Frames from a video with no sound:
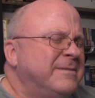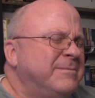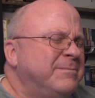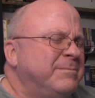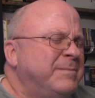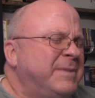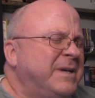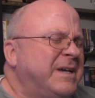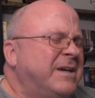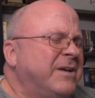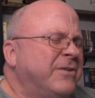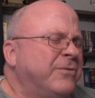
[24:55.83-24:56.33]

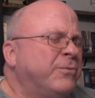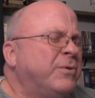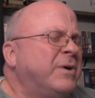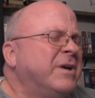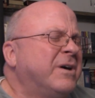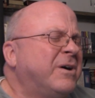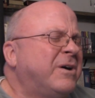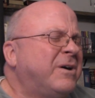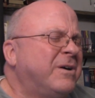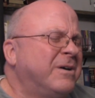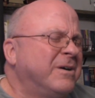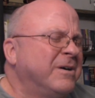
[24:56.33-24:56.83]
Because what
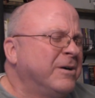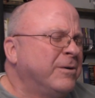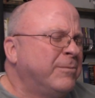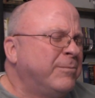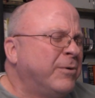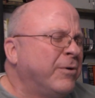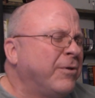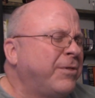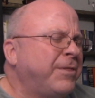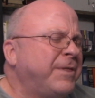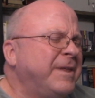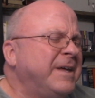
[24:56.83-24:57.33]
a
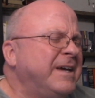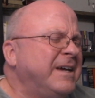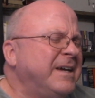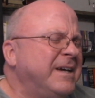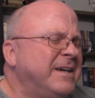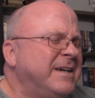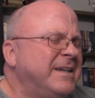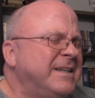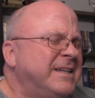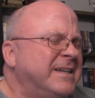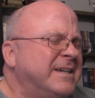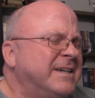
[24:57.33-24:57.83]
horrible
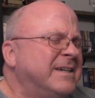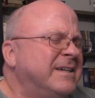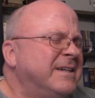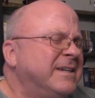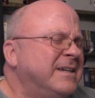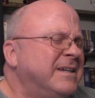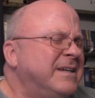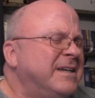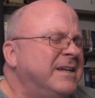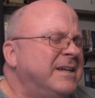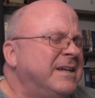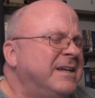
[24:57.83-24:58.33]
thing to
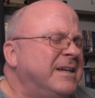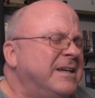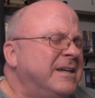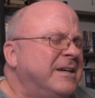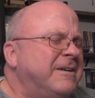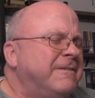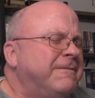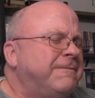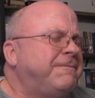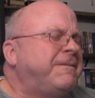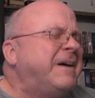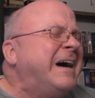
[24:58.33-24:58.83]

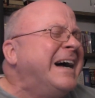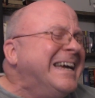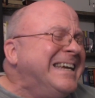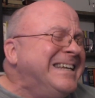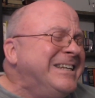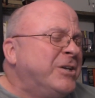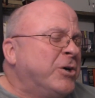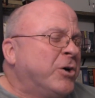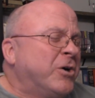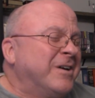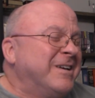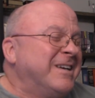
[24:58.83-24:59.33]

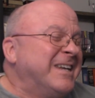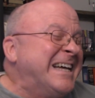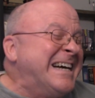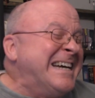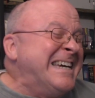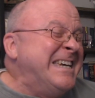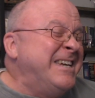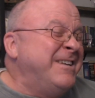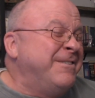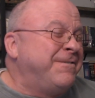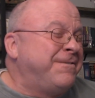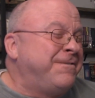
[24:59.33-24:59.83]
find our
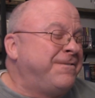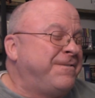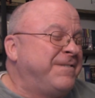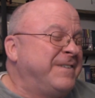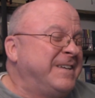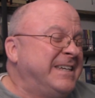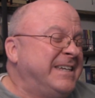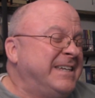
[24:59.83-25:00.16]
life